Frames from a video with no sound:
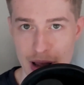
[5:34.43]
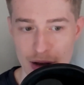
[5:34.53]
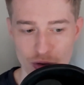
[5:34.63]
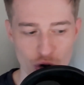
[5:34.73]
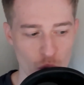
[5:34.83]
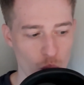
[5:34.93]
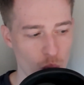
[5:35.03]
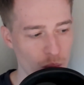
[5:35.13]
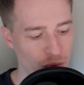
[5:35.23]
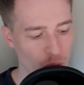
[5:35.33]
So
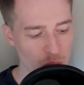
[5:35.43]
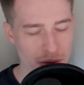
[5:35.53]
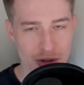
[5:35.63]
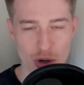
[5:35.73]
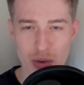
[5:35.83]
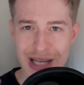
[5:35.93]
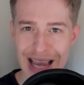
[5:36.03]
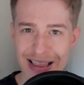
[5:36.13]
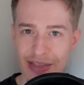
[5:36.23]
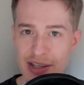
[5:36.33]
don't take
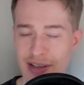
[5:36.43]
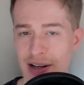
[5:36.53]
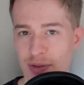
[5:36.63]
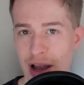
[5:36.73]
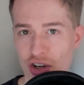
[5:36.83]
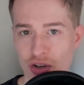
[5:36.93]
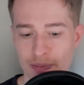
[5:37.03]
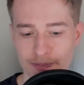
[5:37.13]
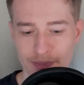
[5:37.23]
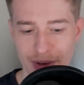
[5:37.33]
that dissatisfaction
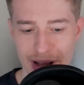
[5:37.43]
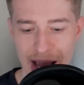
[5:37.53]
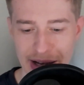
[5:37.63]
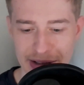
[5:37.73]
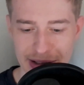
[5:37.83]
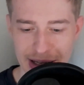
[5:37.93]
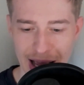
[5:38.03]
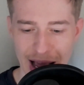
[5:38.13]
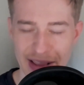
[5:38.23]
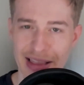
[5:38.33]
and
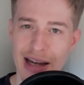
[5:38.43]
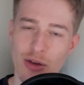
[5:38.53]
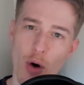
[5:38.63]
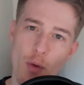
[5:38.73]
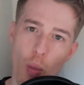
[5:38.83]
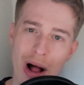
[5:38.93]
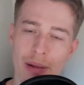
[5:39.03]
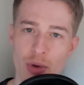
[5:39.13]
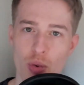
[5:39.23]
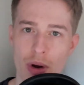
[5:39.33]
let it
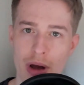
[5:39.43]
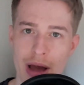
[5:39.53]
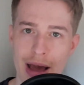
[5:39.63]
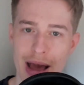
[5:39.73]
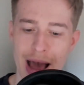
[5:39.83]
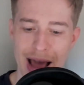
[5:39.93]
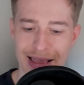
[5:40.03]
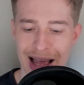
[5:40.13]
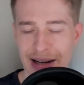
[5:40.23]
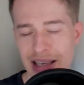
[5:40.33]
overwhelm you and
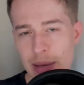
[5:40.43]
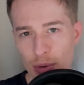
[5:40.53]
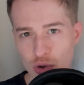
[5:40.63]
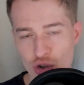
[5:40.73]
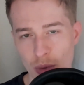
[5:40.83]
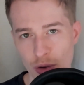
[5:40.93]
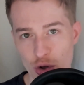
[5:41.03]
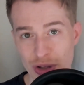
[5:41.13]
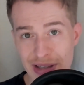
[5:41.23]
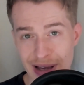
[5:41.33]
let it keep you small. No,
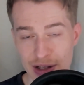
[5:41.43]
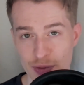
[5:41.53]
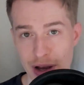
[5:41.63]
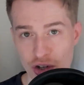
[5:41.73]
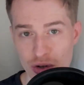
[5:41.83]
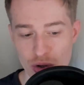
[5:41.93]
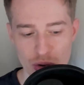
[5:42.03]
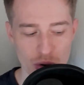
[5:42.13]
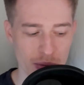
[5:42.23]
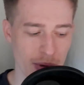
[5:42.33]
the dissatisfaction,
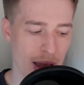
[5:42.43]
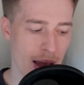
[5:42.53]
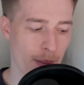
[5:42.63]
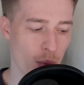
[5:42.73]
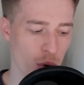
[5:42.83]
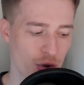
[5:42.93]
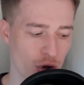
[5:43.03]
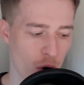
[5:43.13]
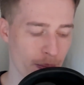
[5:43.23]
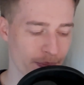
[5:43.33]
more
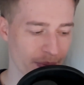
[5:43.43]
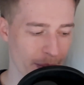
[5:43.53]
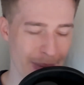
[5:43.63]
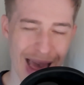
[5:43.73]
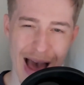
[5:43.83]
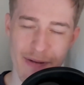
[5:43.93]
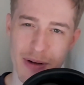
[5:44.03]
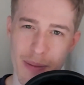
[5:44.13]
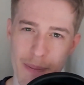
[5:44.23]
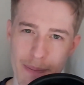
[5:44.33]
so have it
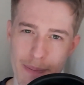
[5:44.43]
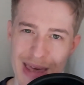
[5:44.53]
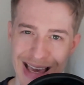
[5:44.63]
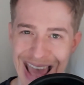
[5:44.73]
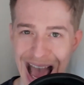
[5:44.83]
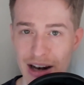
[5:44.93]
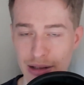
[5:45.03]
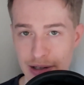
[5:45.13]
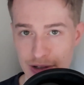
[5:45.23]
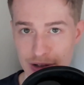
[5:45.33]
be a
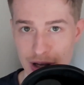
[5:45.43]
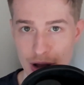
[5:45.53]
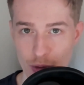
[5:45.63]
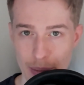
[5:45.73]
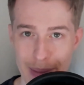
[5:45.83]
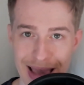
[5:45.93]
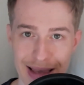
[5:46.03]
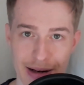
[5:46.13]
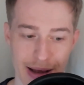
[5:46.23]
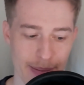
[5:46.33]
catalyst, right? Make
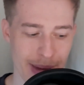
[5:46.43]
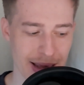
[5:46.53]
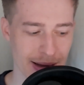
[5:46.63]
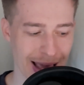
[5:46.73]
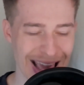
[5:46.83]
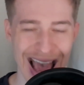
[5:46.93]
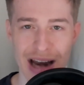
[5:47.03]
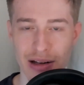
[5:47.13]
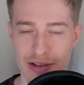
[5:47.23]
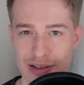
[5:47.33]
a
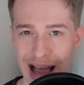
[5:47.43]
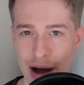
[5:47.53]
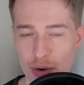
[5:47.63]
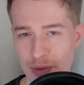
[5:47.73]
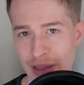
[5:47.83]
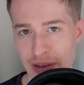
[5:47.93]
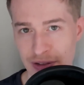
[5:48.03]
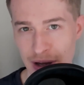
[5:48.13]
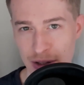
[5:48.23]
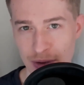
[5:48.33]
catalyst out of that
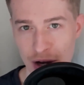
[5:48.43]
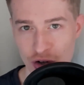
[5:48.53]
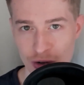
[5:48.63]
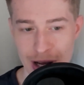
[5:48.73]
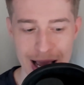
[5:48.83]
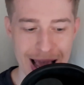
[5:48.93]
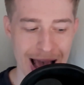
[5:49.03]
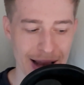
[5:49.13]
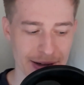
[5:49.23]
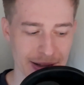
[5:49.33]
dissatisfaction
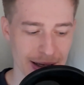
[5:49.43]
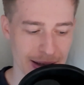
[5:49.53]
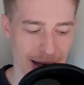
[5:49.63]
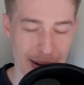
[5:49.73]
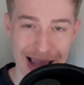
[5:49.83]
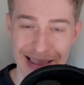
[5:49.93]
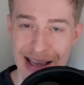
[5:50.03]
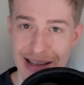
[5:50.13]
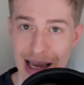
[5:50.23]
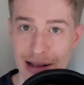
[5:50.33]
and let that
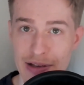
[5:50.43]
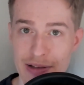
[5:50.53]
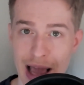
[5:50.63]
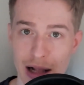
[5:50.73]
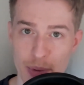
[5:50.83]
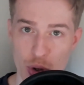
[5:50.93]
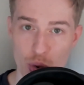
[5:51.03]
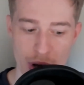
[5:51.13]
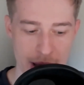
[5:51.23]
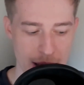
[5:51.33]
catalyst help you
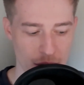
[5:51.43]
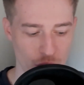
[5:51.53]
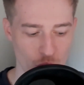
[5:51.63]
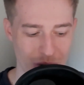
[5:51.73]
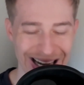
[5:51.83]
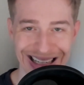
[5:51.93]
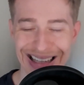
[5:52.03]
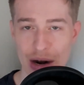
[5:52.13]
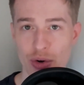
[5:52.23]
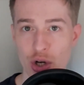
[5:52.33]
to get
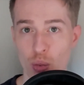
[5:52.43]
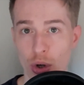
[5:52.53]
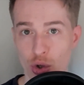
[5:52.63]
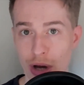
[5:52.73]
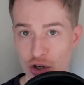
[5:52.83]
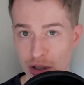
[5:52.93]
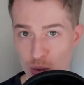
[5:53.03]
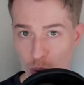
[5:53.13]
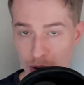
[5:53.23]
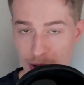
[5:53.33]
clarity on what you actually
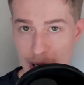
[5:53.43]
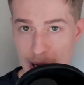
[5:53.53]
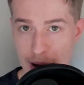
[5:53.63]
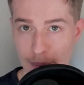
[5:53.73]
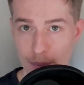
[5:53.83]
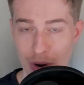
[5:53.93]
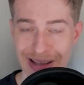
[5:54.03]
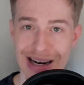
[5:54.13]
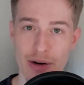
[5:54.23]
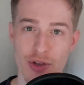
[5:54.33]
want, but
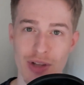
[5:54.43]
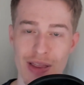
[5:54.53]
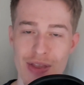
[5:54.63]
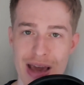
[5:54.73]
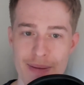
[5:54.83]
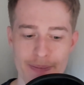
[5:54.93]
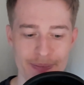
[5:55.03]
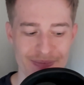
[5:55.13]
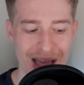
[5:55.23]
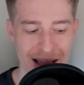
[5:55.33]
then understand that, hey,
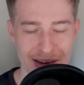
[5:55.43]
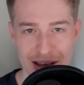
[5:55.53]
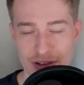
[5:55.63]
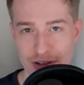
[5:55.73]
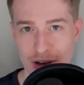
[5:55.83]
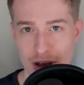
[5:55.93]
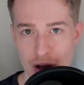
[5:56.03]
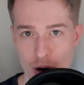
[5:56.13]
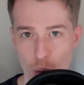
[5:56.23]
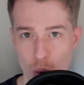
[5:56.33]
that is
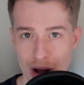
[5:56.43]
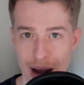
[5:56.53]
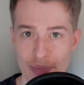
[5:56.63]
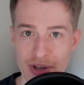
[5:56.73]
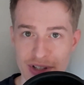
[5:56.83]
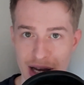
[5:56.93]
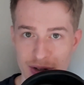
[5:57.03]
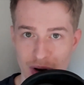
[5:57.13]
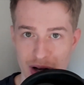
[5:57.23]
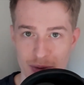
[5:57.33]
why I'm
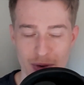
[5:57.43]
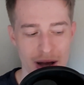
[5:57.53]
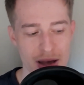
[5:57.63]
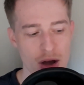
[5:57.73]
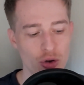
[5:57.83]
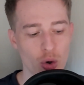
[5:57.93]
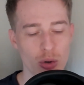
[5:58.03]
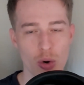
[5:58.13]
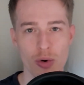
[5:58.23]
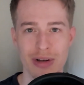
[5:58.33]
dissatisfied, if I no
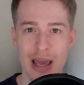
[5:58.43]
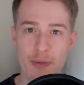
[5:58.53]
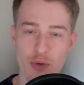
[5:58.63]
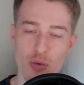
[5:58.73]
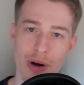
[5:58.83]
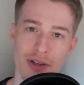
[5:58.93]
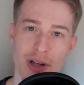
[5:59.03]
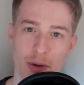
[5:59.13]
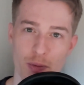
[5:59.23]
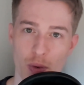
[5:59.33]
longer give to
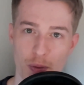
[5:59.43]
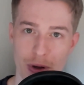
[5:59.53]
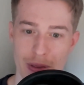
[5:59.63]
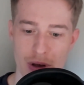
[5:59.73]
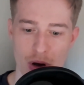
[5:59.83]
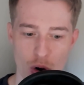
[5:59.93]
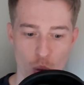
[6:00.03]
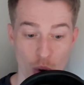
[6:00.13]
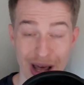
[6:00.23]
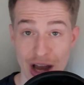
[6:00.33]
myself within
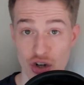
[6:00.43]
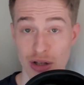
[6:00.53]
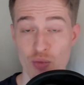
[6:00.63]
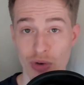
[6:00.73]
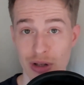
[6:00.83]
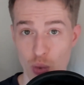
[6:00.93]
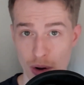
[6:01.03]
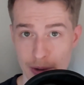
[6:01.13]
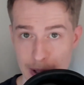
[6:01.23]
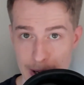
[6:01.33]
what I actually really
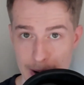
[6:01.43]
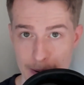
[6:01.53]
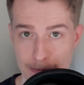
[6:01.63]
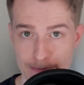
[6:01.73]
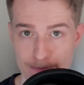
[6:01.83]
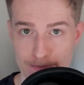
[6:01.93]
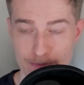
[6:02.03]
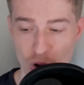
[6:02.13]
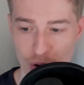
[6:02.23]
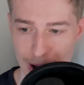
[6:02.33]
want.
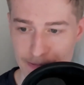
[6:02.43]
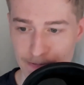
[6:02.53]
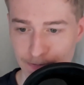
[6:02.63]
Okay?